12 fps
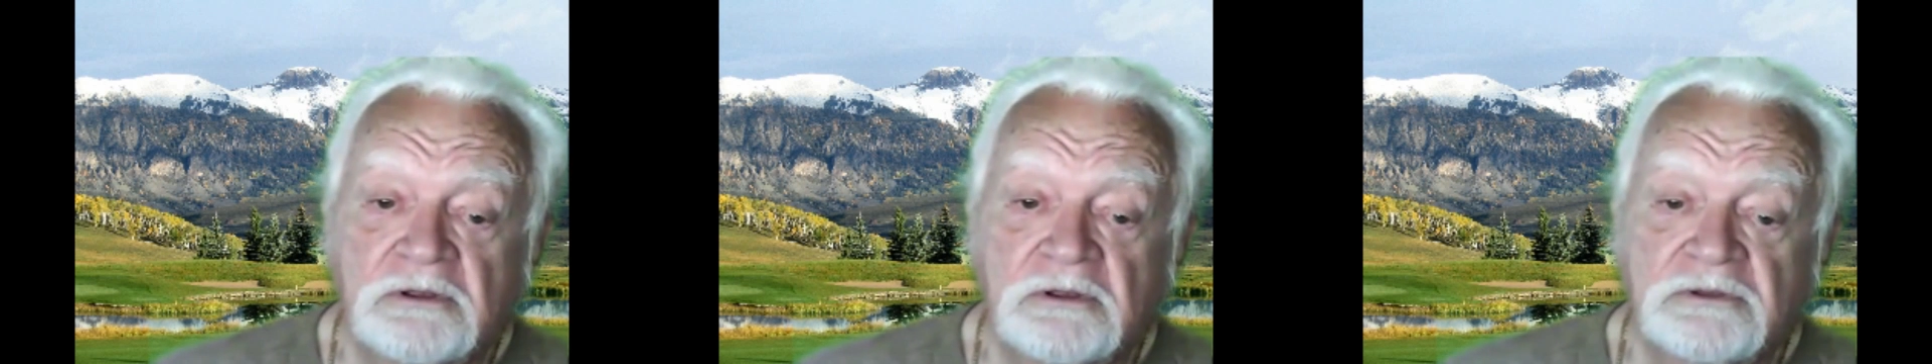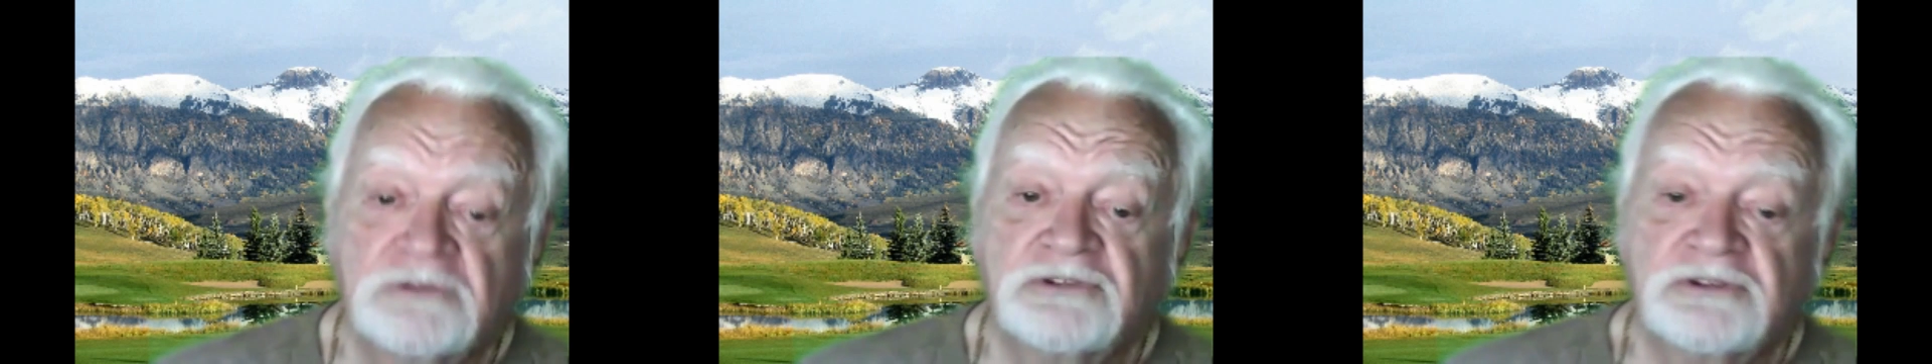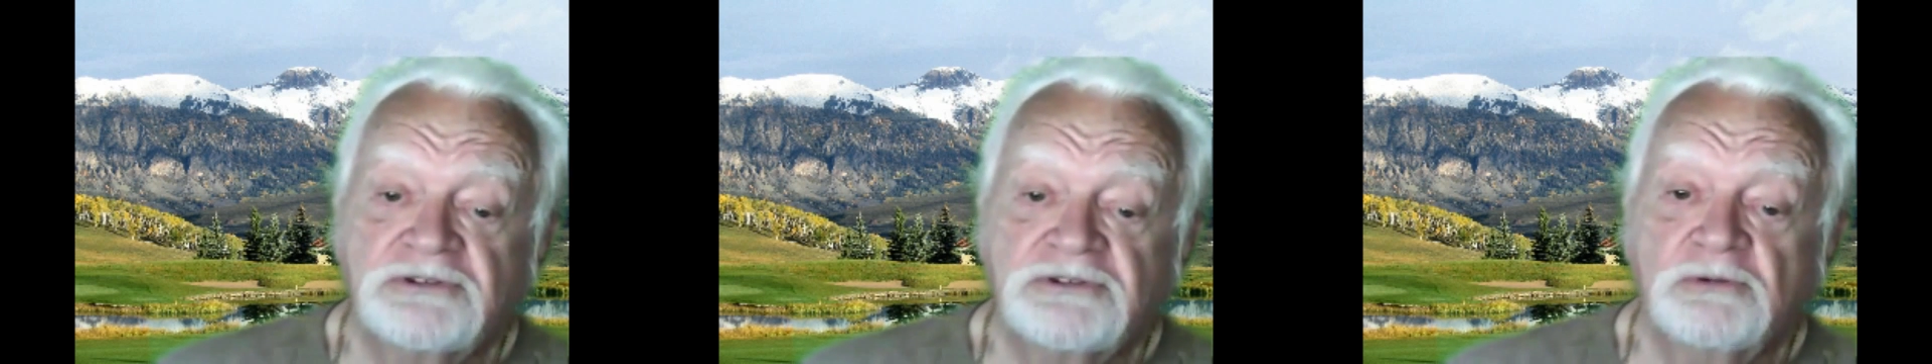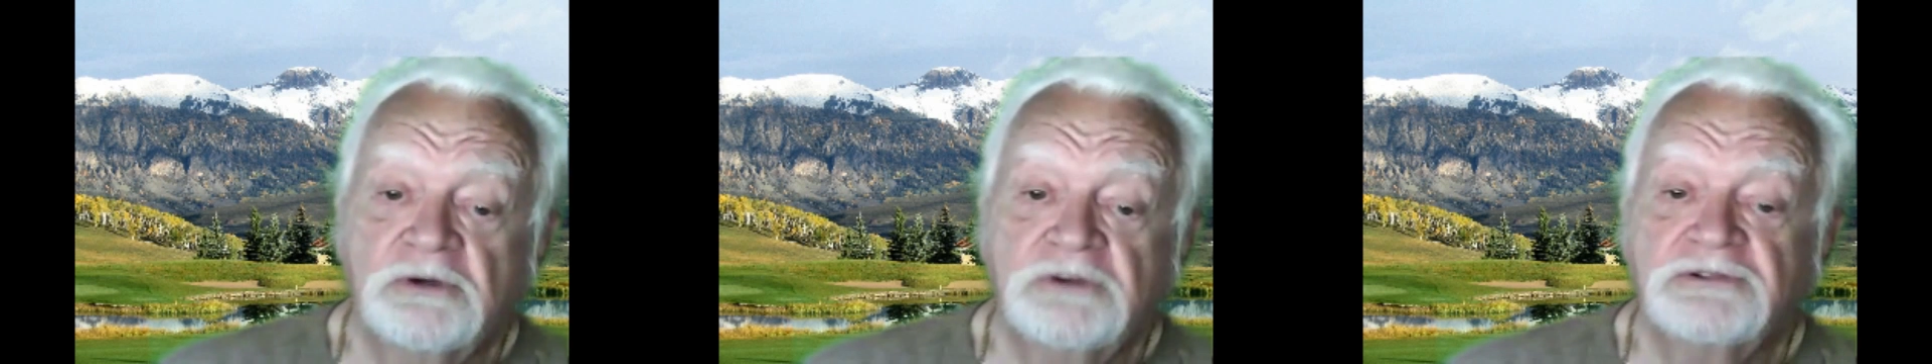the
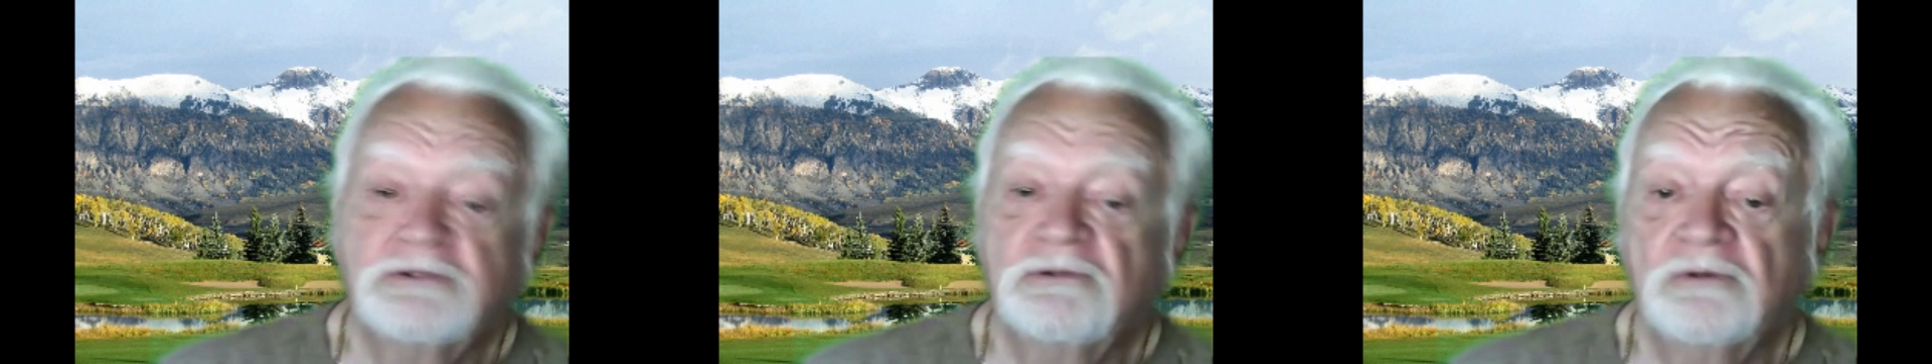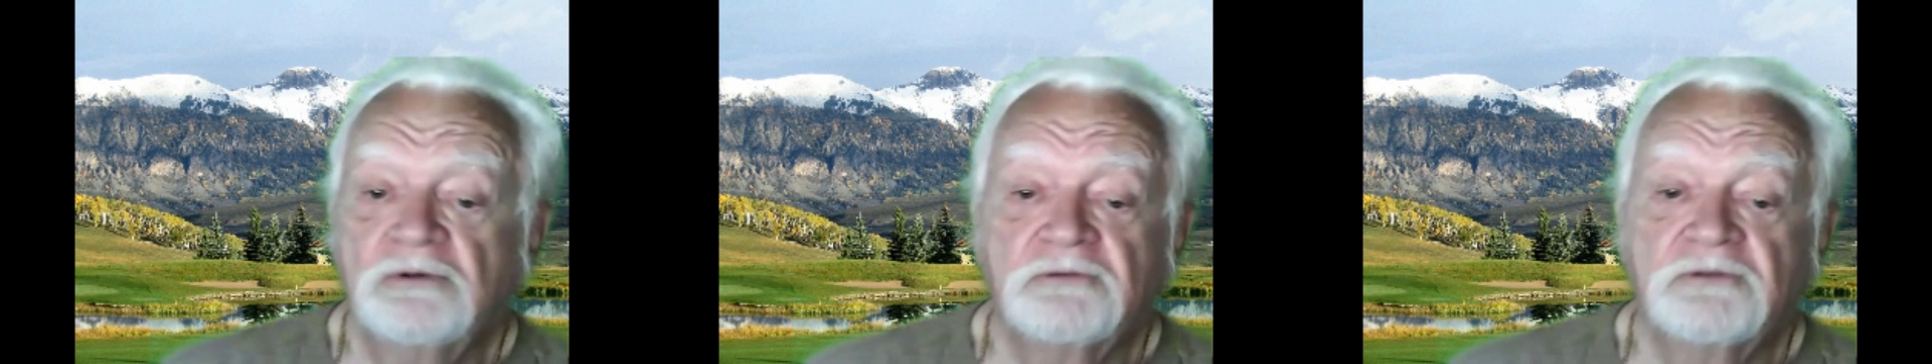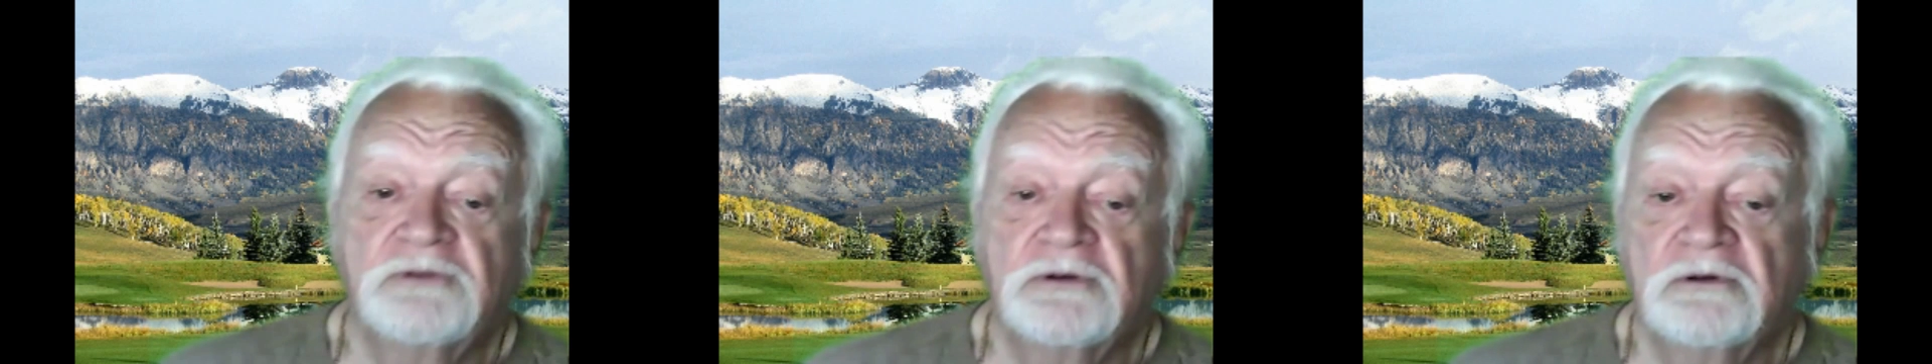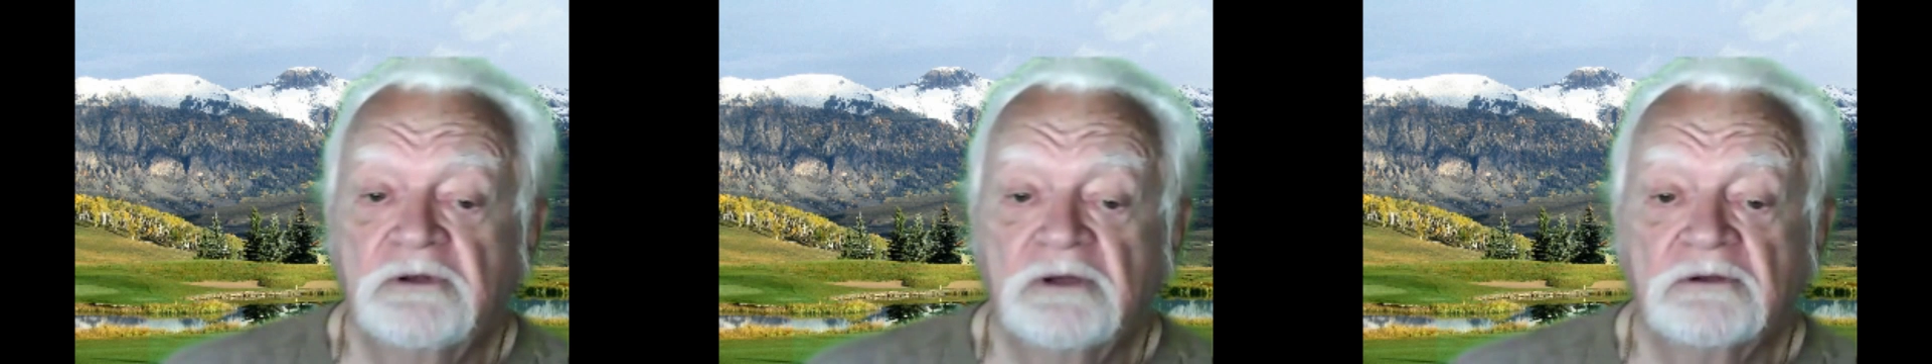situation would have
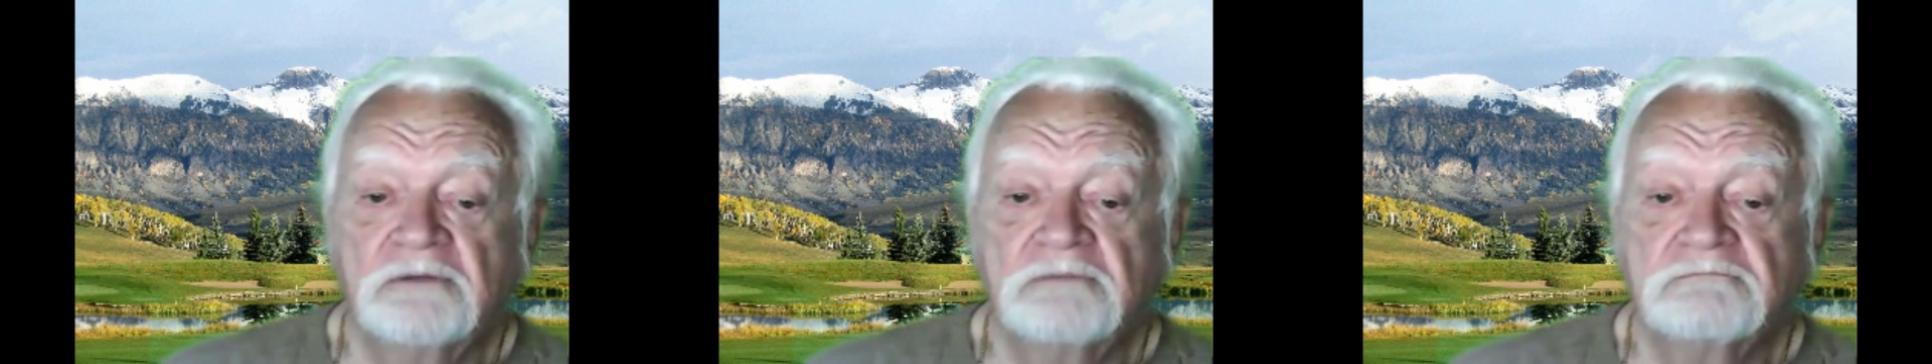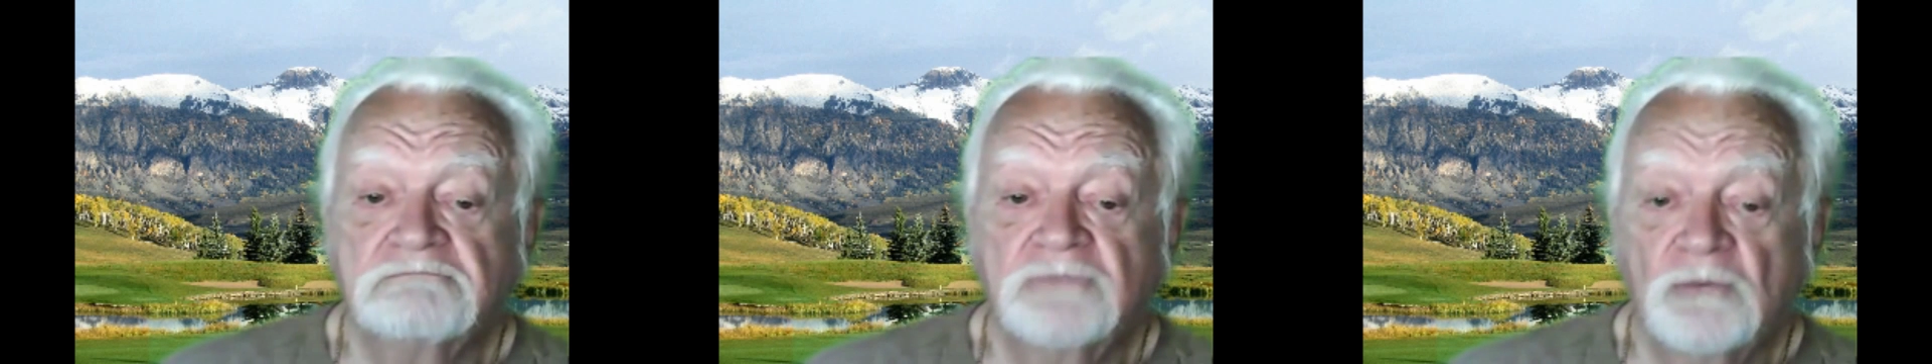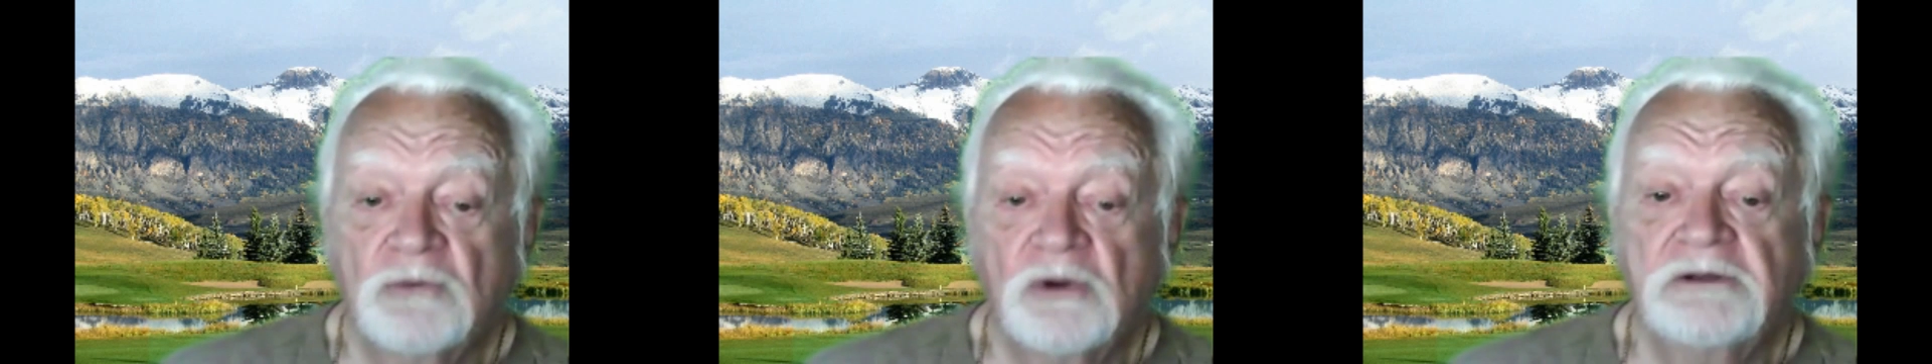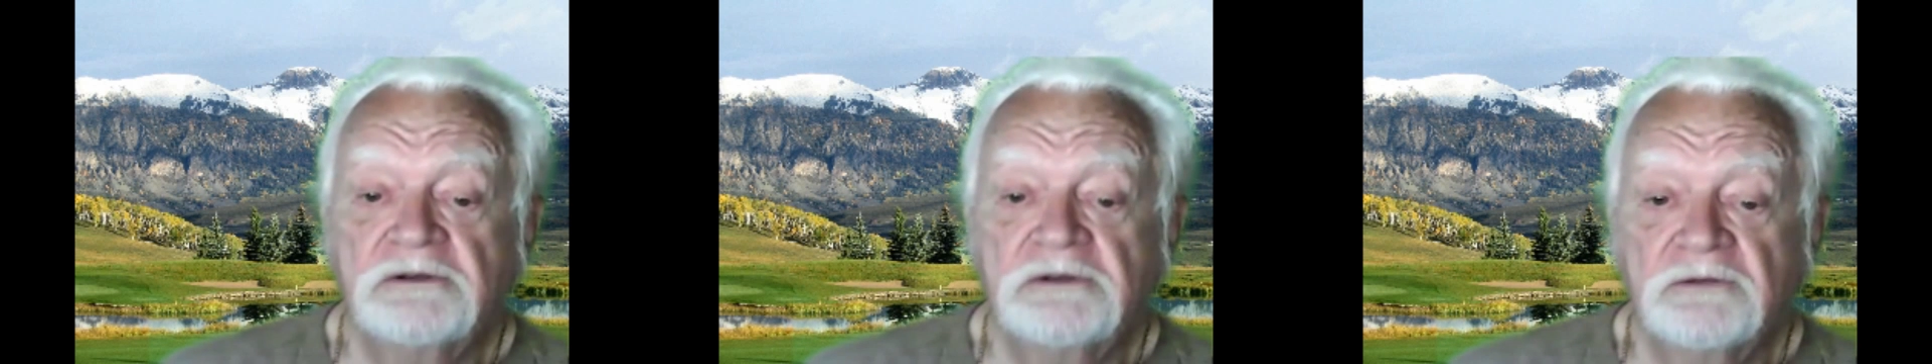turned out
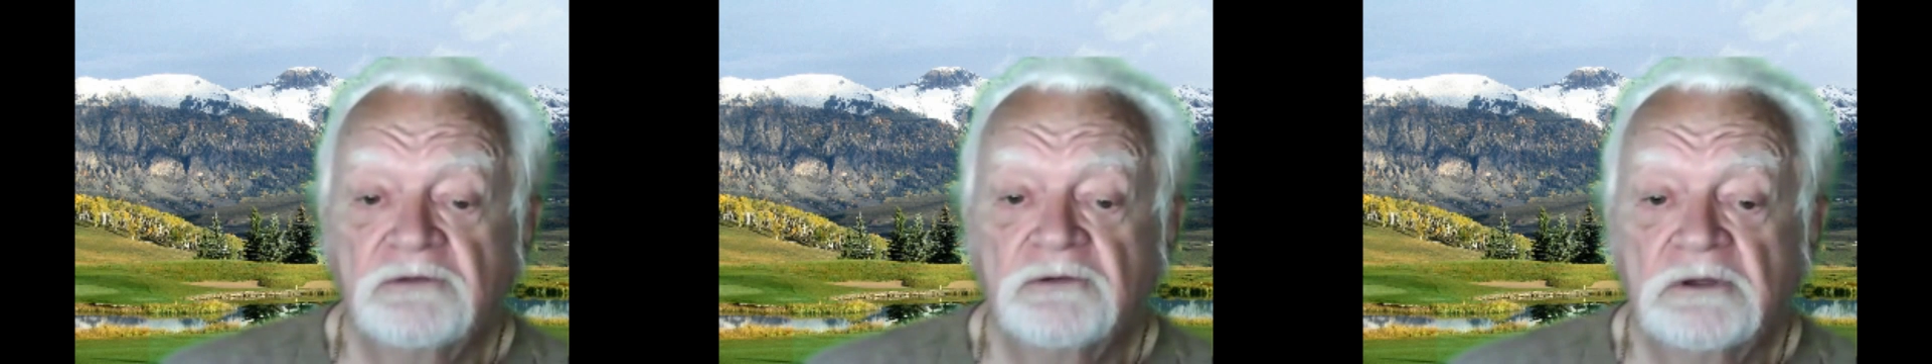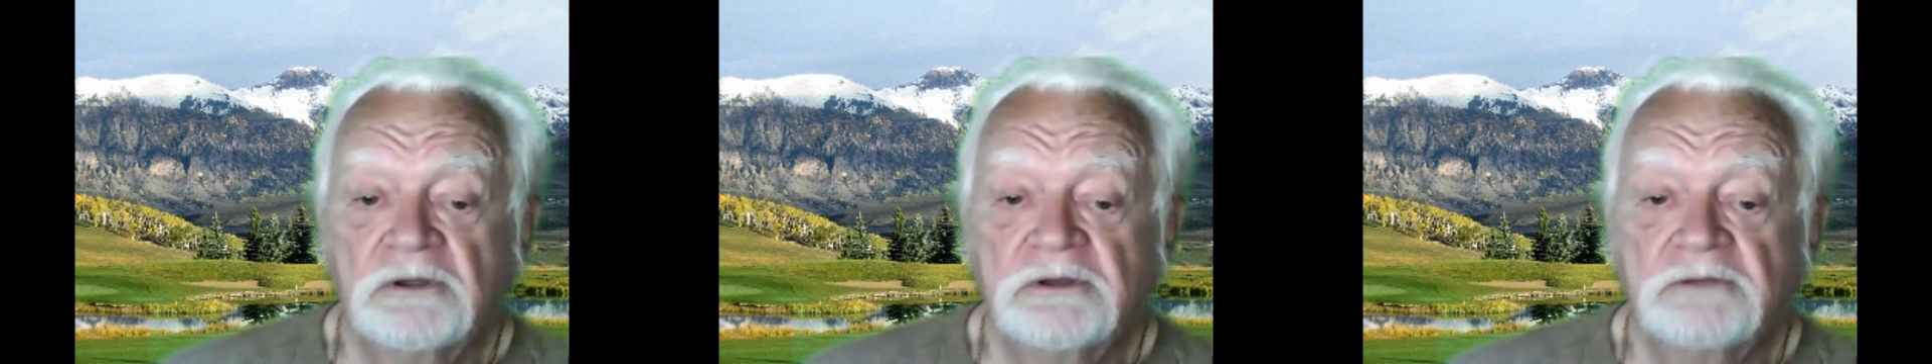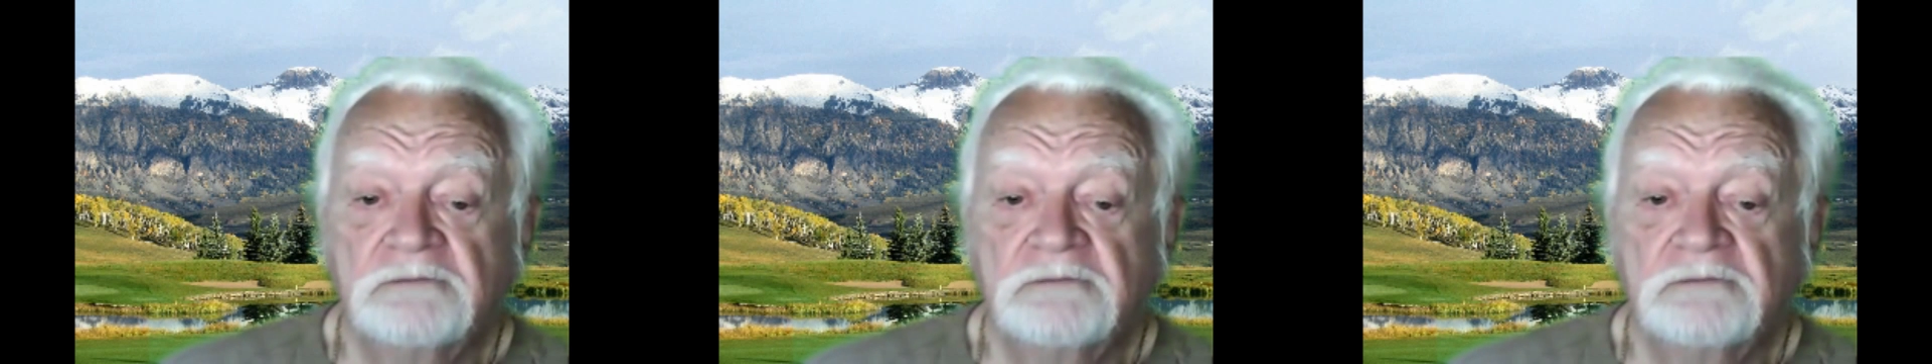quite differently.